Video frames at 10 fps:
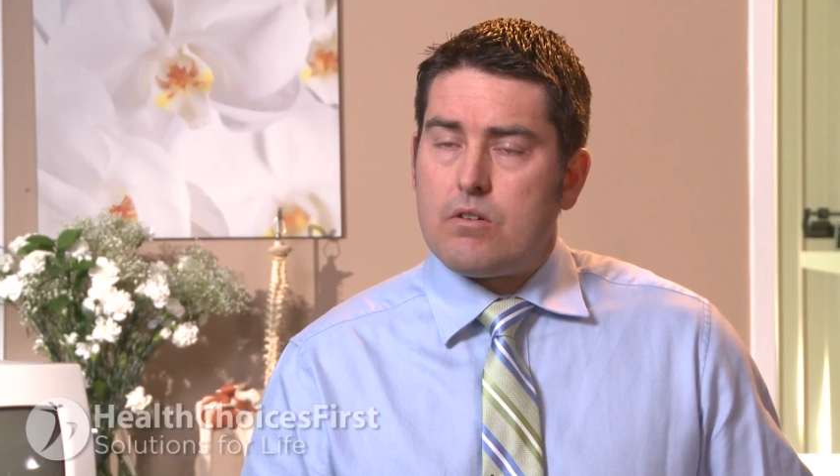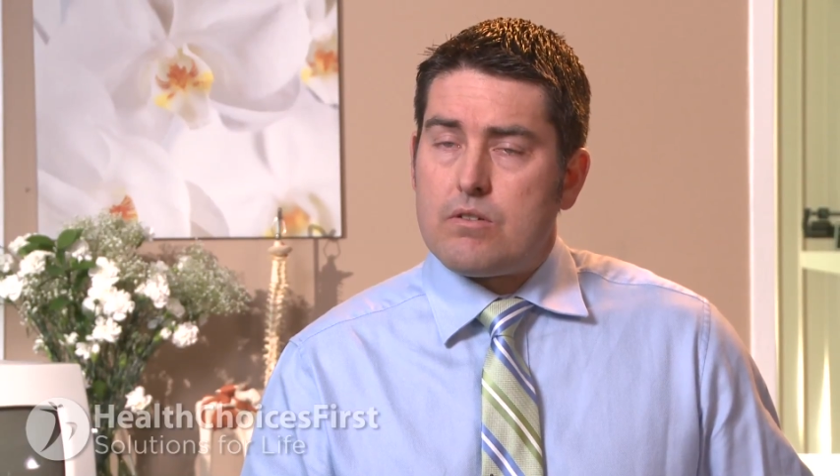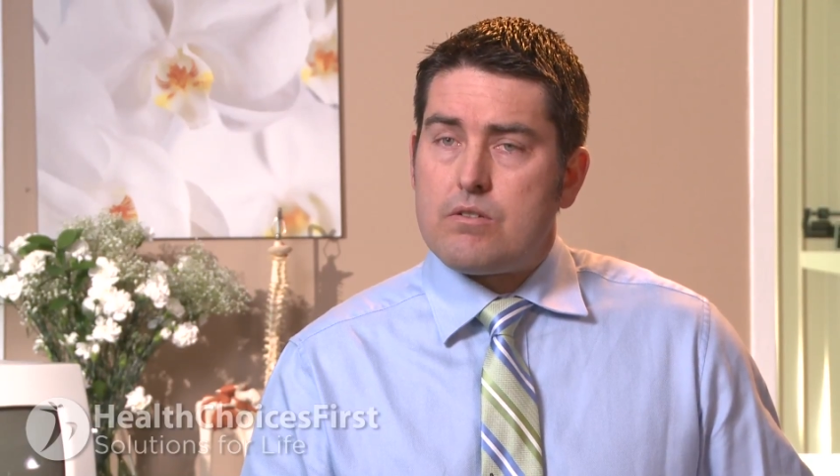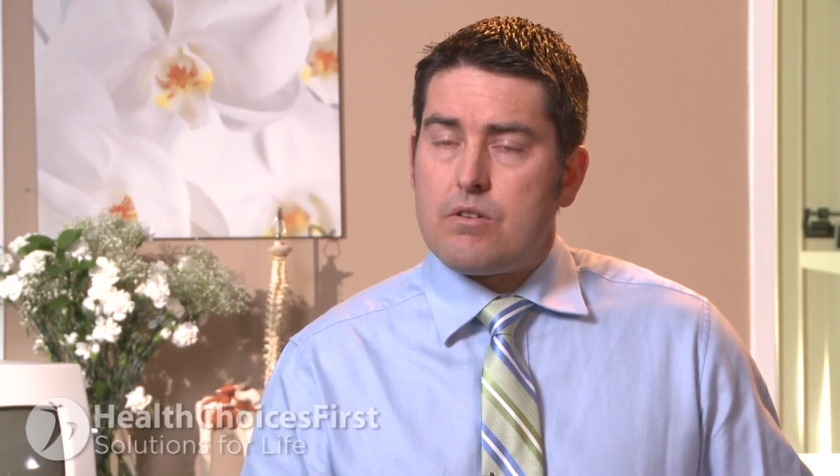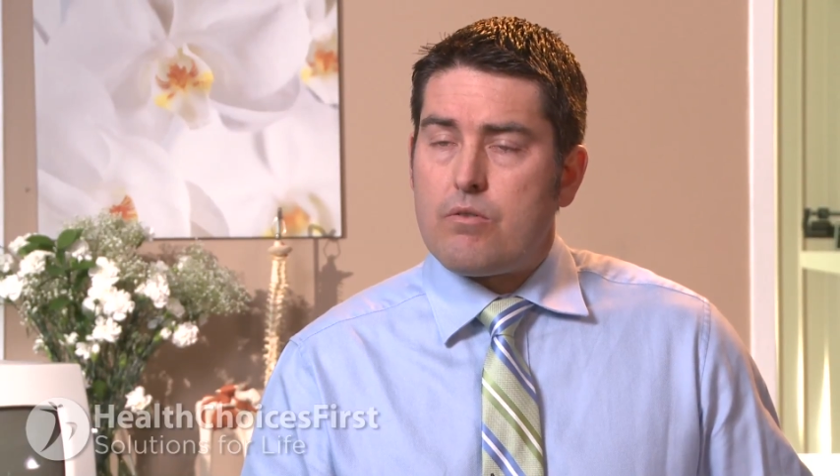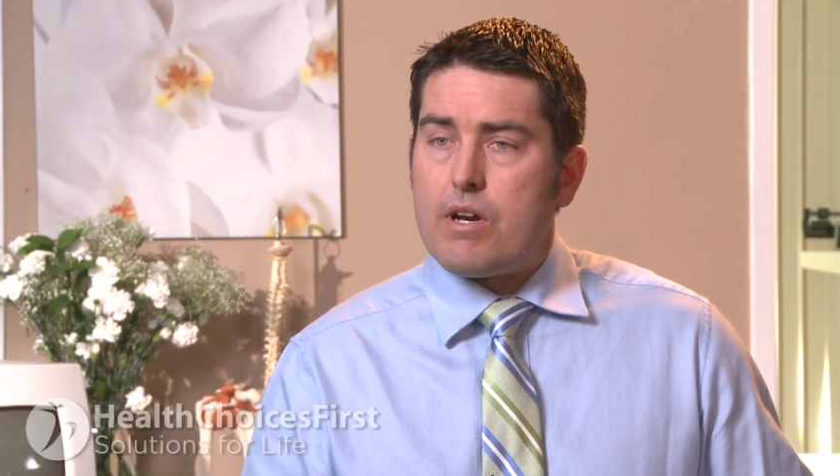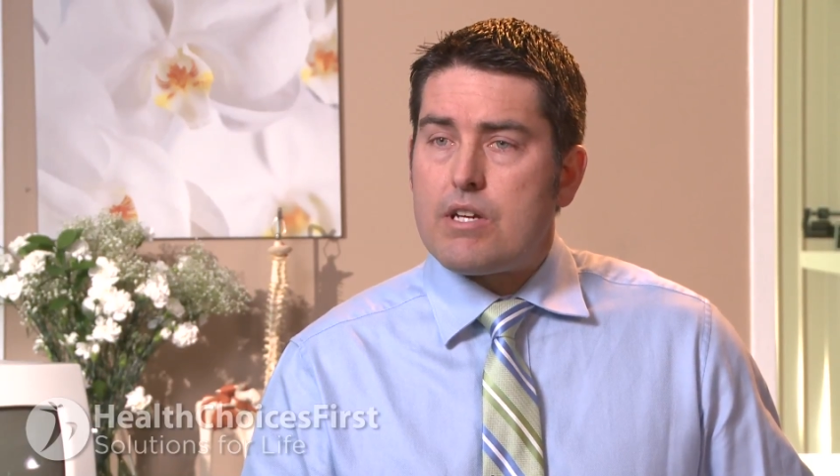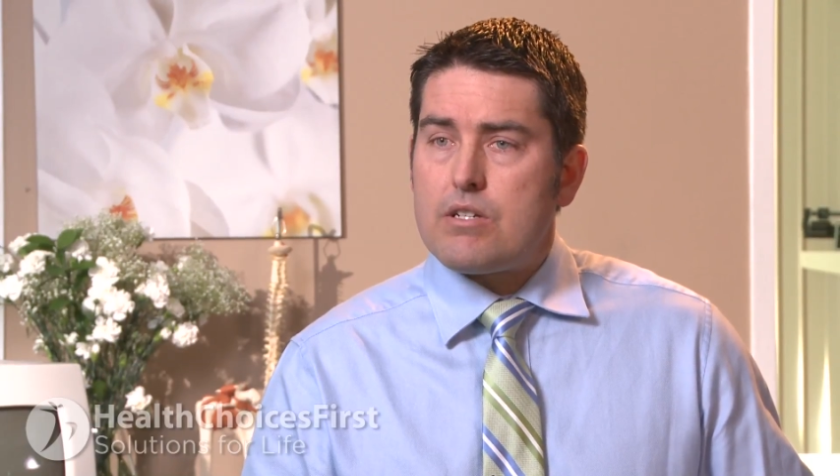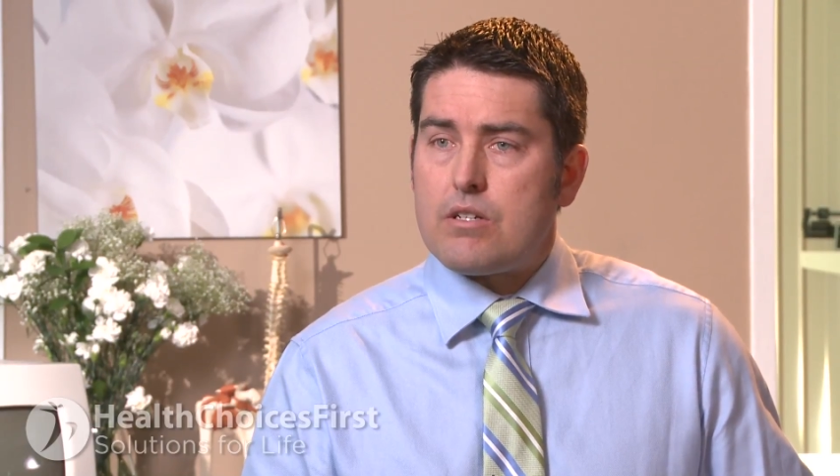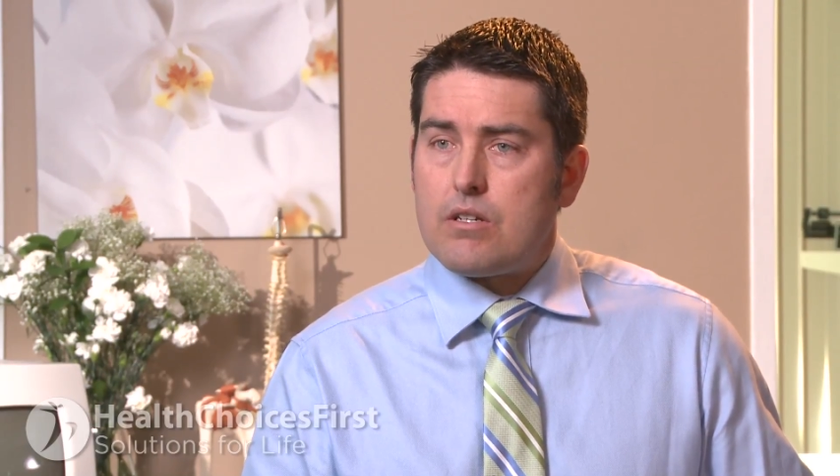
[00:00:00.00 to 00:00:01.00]

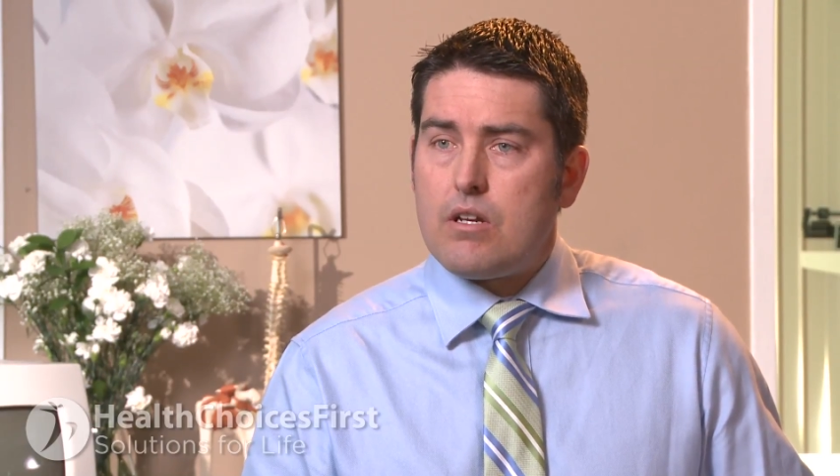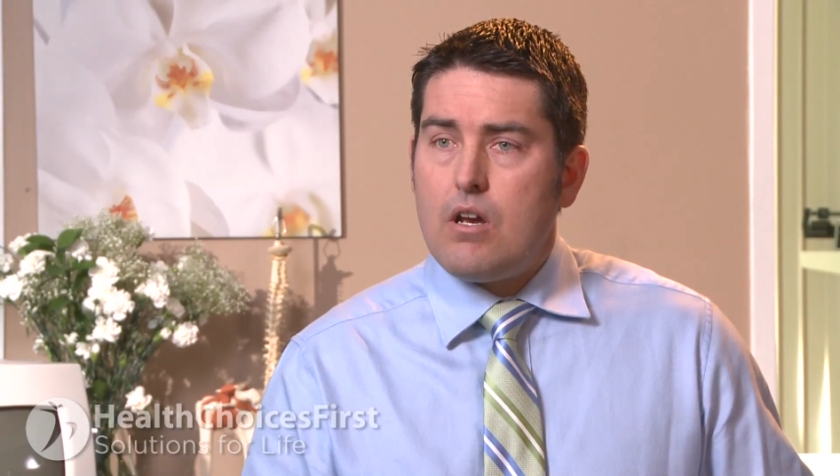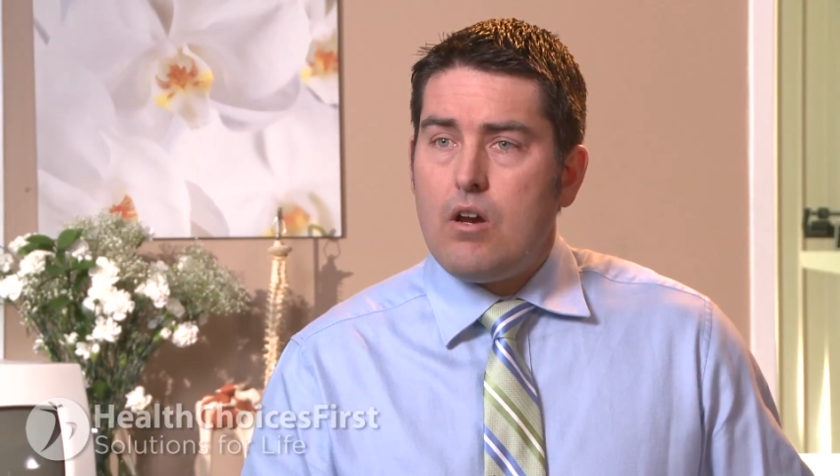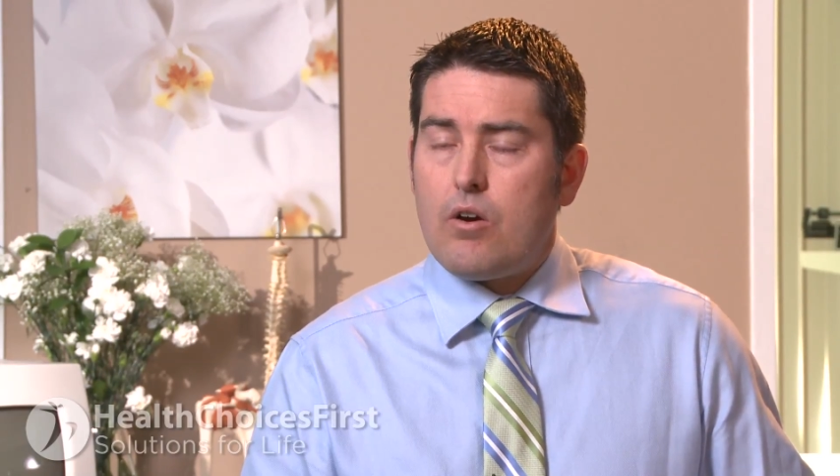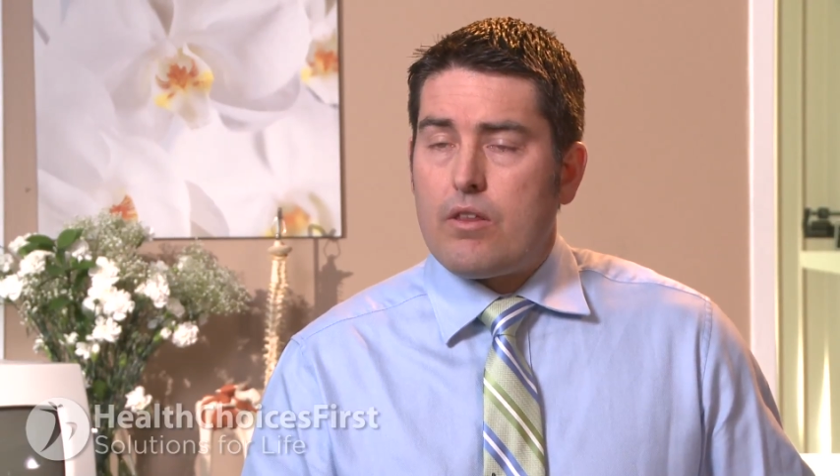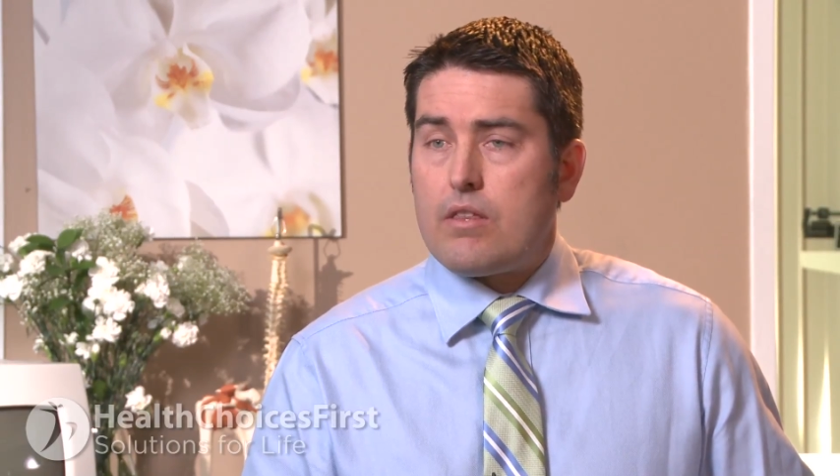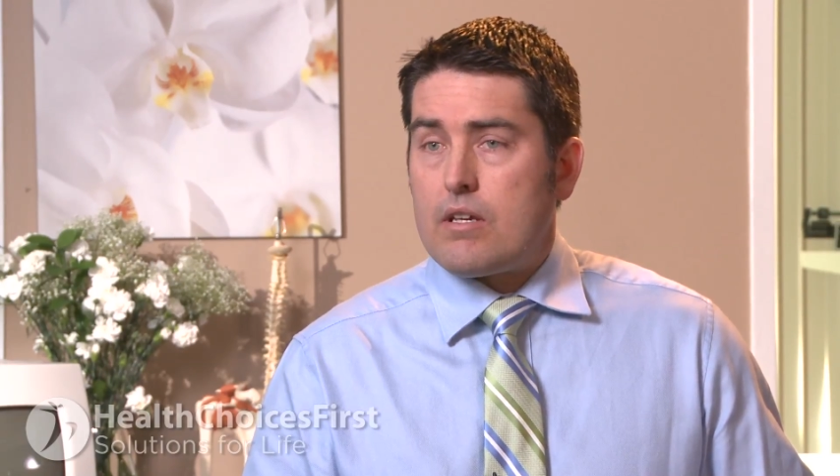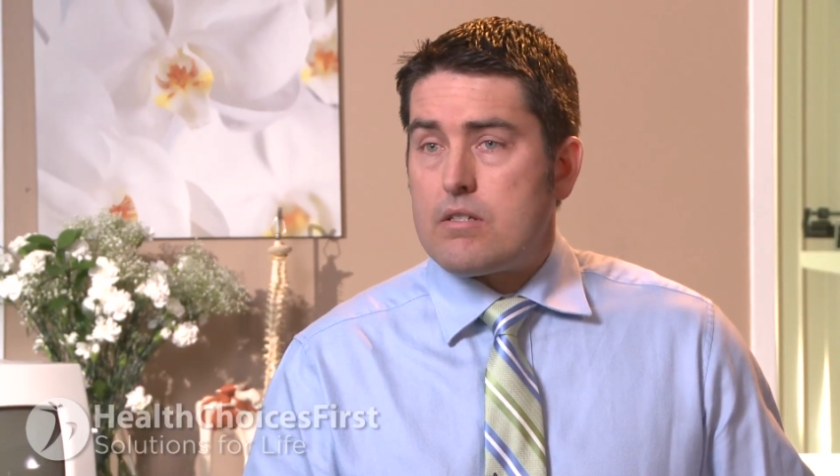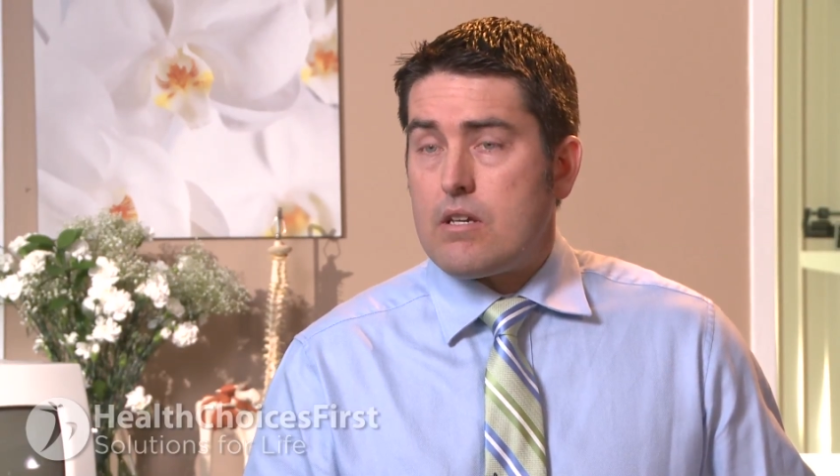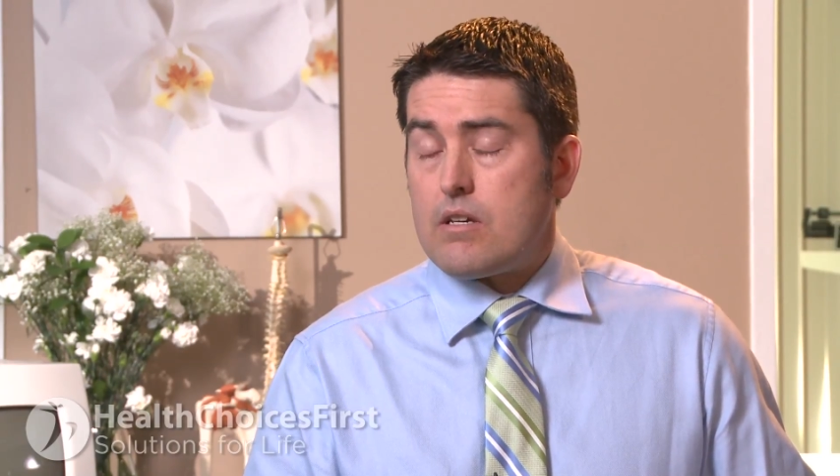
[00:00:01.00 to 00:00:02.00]
consideration are
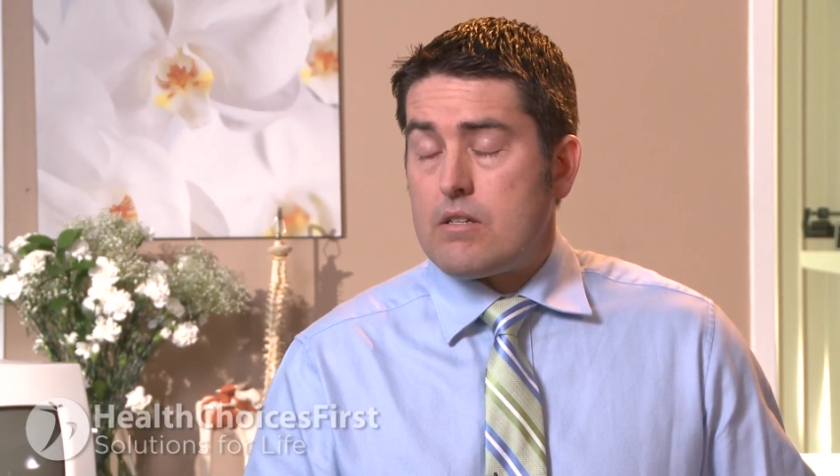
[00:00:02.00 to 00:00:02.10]
things